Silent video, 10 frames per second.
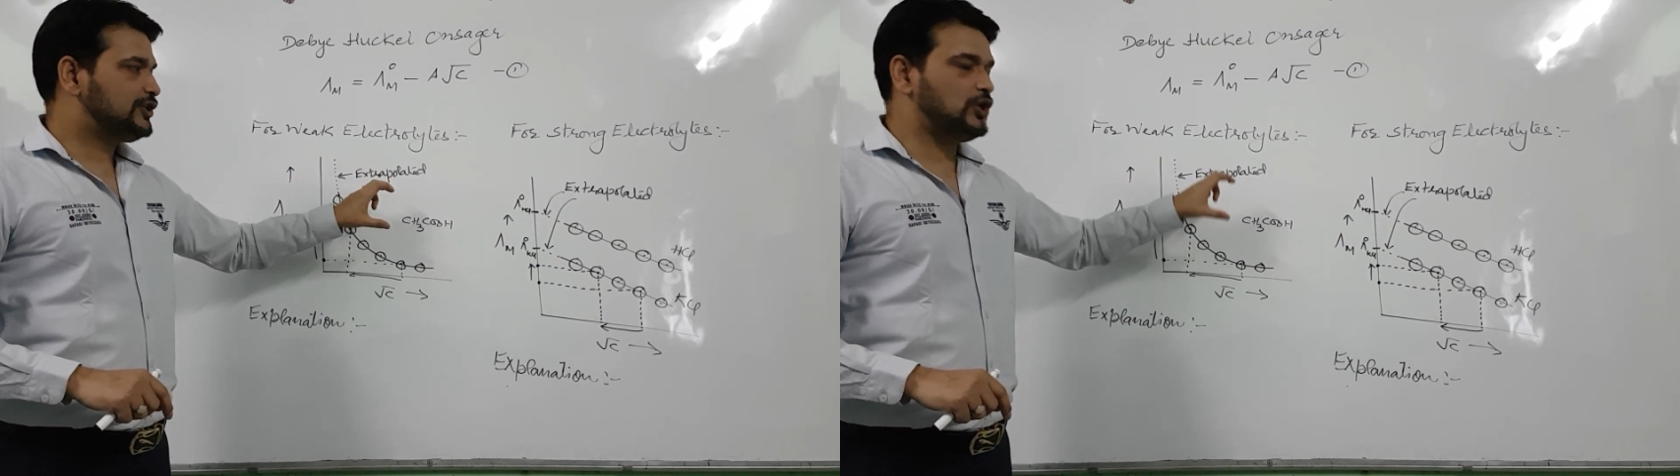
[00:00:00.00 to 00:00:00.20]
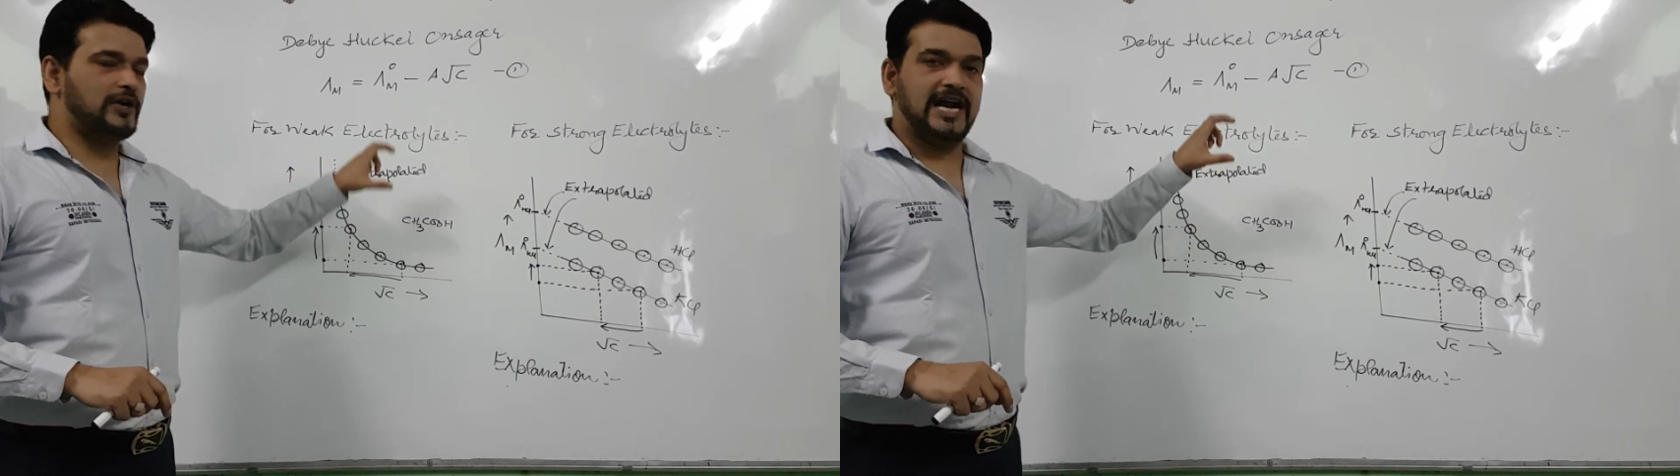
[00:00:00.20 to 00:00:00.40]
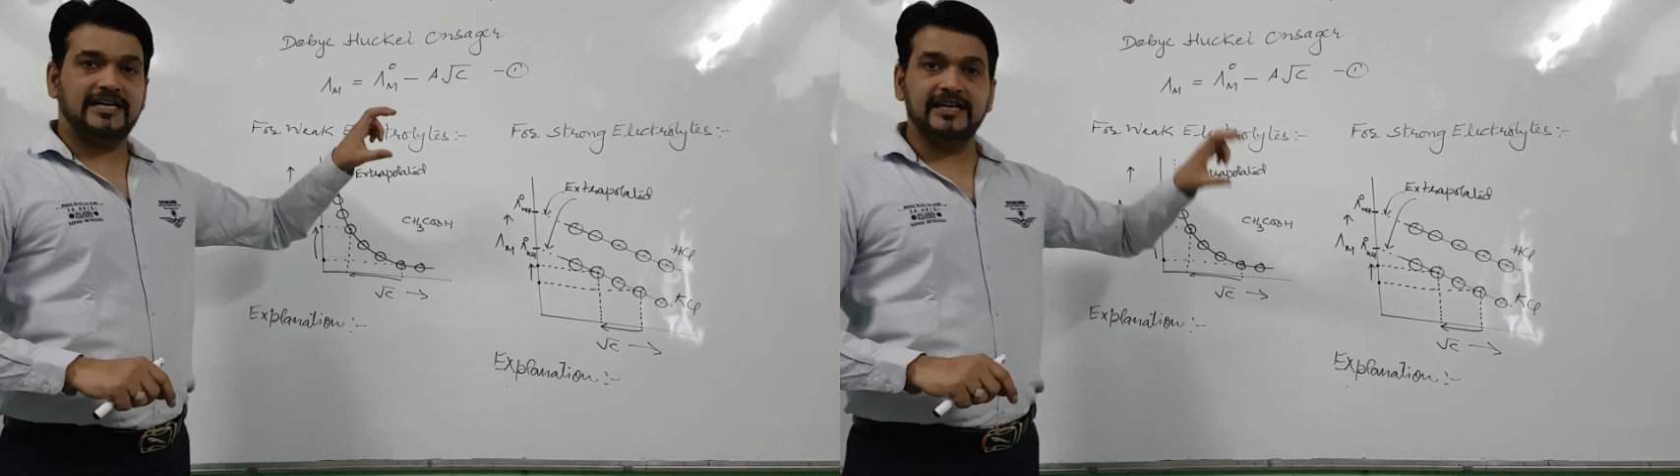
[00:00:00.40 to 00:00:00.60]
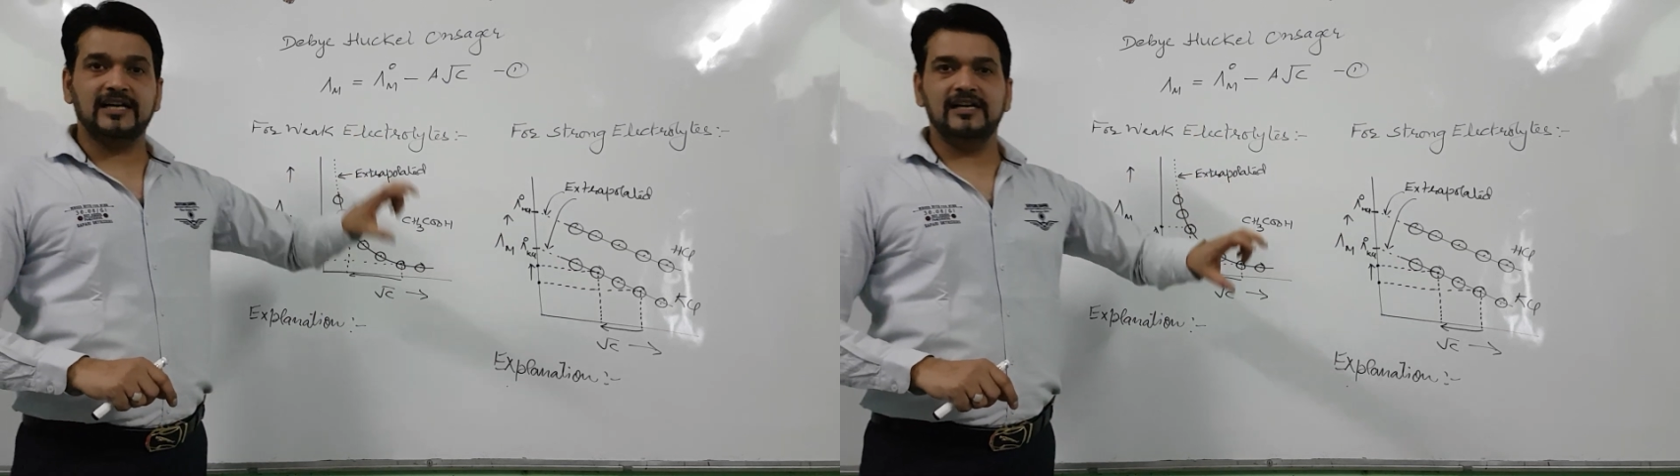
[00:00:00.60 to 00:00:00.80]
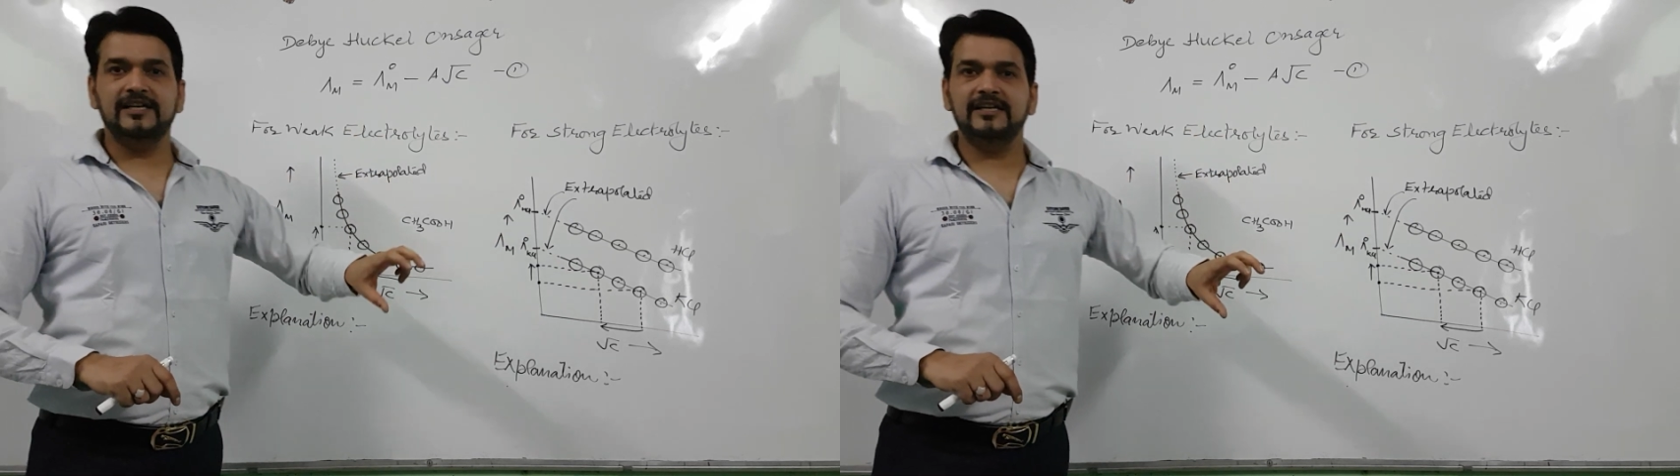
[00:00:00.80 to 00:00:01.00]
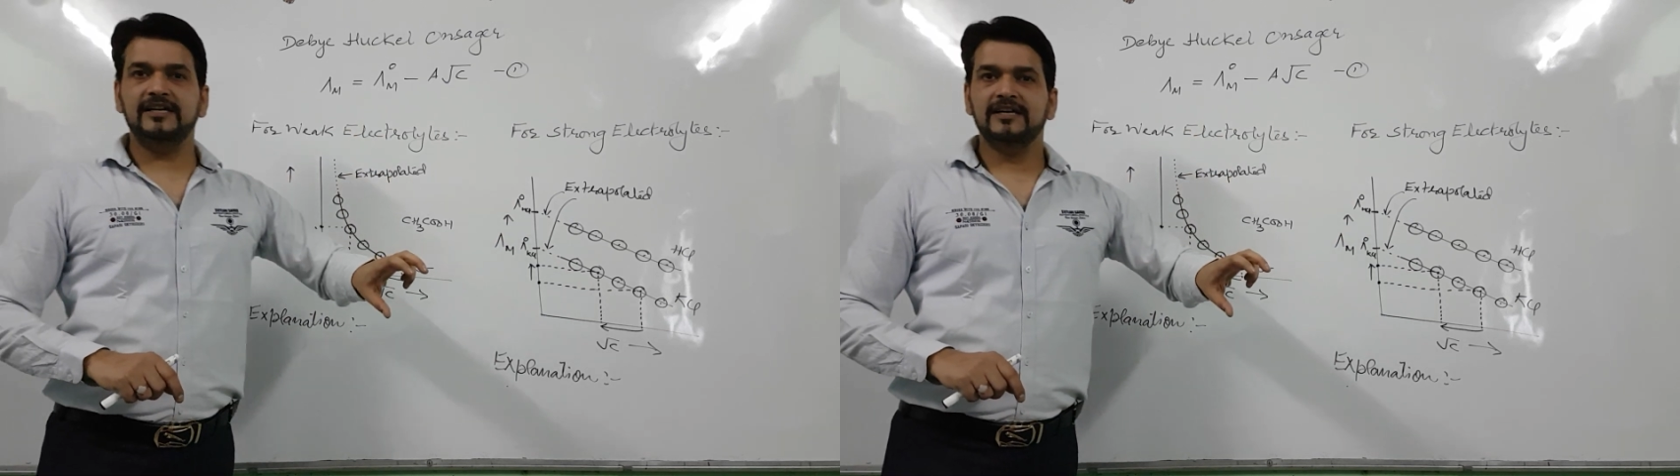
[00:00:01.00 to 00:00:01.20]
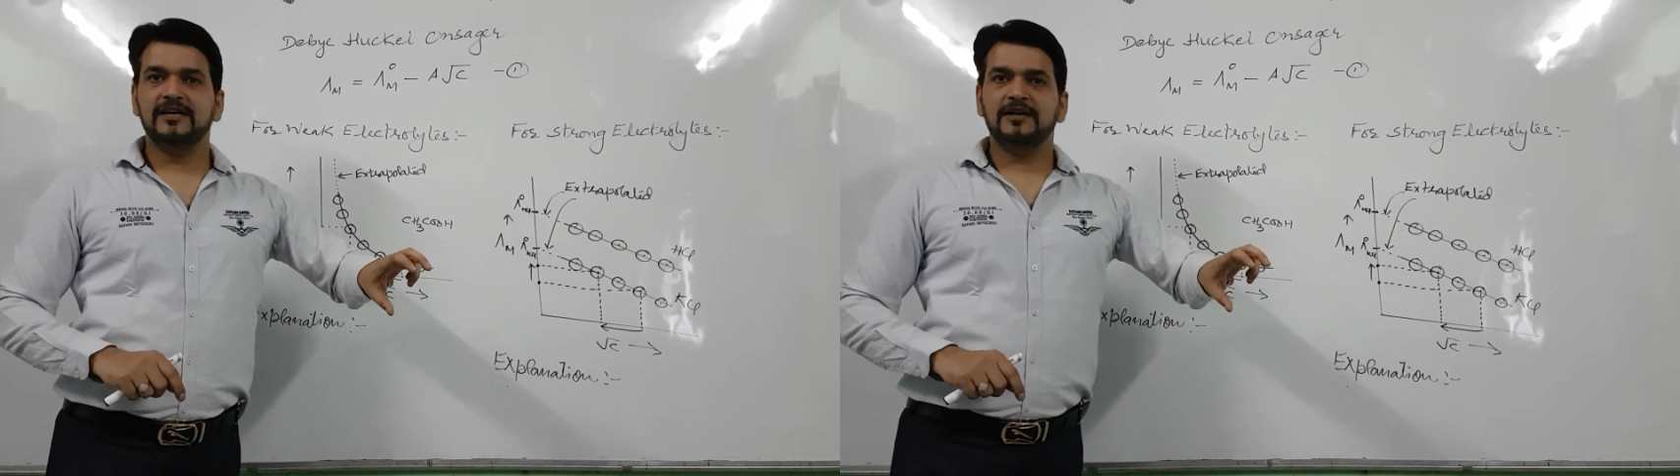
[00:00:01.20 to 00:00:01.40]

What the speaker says: theoretically